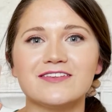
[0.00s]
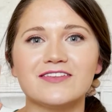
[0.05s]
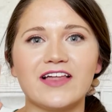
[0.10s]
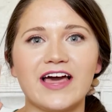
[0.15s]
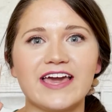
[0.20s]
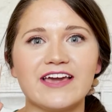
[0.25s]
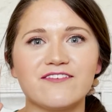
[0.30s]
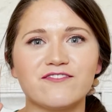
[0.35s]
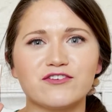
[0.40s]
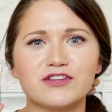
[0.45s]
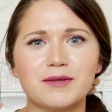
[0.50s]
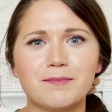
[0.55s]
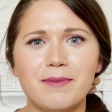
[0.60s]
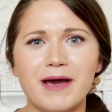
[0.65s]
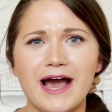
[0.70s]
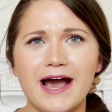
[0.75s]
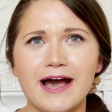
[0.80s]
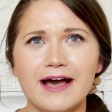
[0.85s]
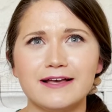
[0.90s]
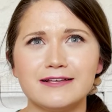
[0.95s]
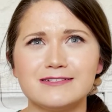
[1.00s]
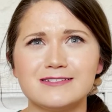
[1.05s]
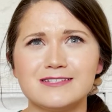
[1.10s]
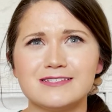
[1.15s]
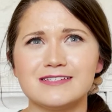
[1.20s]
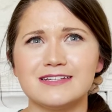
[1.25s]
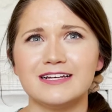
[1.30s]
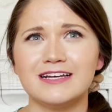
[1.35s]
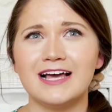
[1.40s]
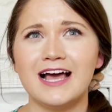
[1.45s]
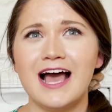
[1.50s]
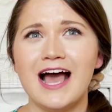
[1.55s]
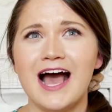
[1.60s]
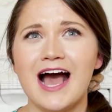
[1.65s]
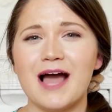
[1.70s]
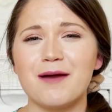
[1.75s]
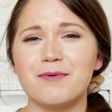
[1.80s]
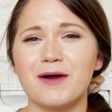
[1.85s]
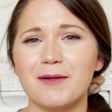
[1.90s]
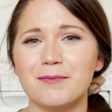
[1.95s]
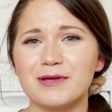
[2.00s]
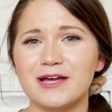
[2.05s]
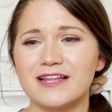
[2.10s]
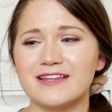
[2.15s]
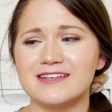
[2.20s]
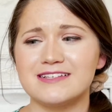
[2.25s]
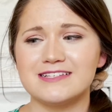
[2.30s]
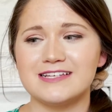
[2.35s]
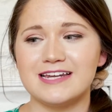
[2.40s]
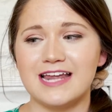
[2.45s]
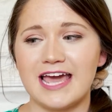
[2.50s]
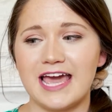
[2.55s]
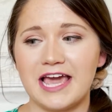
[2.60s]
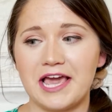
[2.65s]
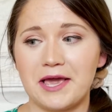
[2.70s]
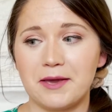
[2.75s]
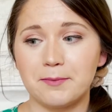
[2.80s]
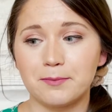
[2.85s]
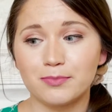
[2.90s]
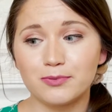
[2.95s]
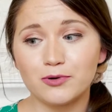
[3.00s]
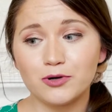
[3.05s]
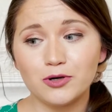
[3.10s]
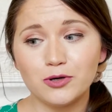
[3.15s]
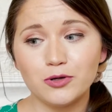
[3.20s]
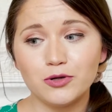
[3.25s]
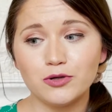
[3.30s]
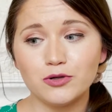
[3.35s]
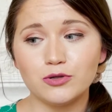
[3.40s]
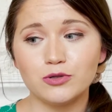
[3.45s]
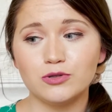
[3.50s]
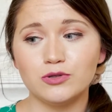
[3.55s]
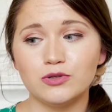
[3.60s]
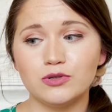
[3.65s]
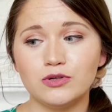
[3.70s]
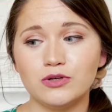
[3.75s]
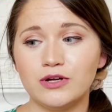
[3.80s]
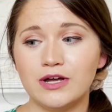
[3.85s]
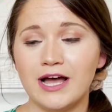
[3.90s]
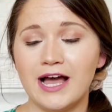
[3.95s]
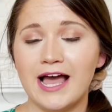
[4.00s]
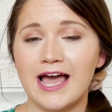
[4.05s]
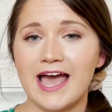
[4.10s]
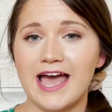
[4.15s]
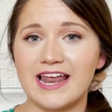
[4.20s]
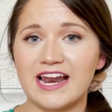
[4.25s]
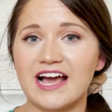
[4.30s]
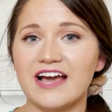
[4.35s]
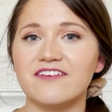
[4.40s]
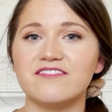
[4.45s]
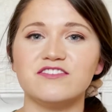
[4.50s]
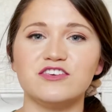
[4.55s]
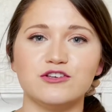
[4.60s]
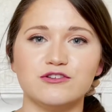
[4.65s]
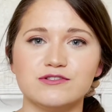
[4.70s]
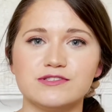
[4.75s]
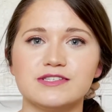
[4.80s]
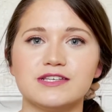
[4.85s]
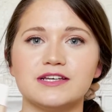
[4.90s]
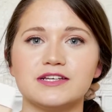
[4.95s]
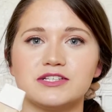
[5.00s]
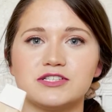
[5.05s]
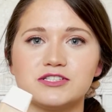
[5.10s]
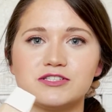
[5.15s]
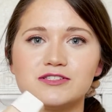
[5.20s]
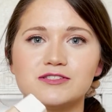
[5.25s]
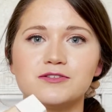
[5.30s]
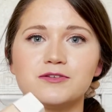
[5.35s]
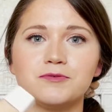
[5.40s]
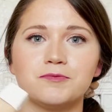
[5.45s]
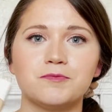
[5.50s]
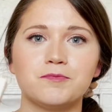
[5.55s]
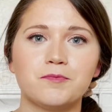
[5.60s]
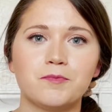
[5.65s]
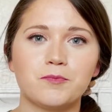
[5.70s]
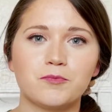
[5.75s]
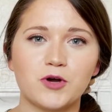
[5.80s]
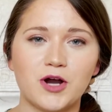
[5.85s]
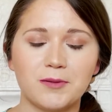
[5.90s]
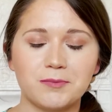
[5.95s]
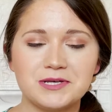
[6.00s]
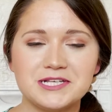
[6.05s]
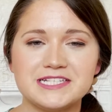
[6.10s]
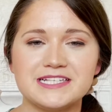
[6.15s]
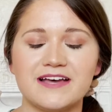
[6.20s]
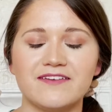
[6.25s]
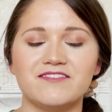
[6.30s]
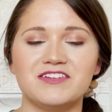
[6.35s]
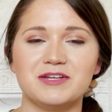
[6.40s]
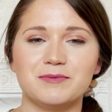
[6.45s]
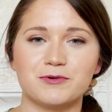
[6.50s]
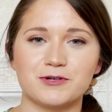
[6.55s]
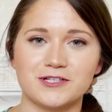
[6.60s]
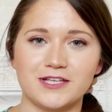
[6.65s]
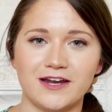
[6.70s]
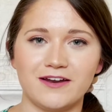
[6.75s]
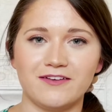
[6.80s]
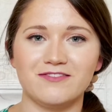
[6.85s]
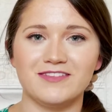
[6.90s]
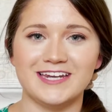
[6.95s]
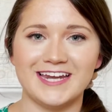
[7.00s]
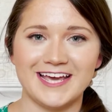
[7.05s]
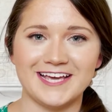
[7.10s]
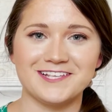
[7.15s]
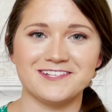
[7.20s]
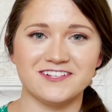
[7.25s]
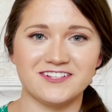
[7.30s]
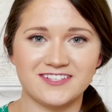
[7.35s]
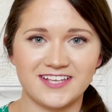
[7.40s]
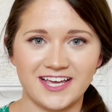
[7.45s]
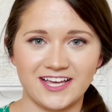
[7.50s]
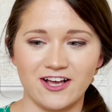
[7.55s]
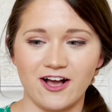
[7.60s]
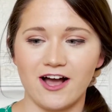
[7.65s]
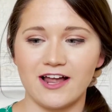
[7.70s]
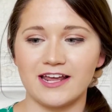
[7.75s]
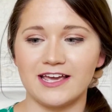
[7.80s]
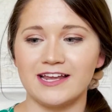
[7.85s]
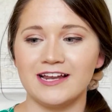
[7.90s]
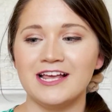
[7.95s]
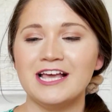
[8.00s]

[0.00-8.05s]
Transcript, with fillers: like for the past, I probably got this in April, and I have used this probably 70% of the day since I got it.